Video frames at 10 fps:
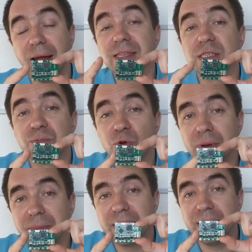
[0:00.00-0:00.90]
And the
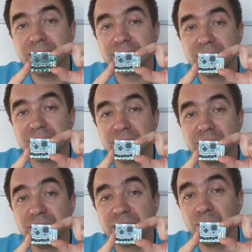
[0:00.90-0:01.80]
problem here that there
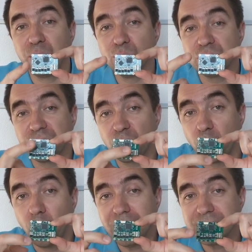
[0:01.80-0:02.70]
is components
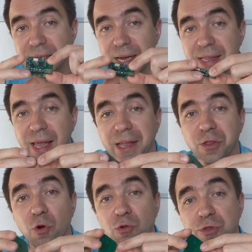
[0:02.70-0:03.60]
from one side and
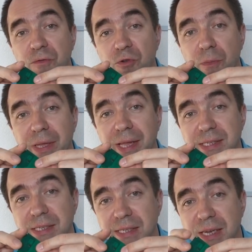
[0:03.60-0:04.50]
also from
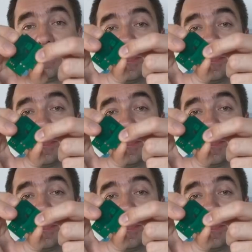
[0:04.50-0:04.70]
another side.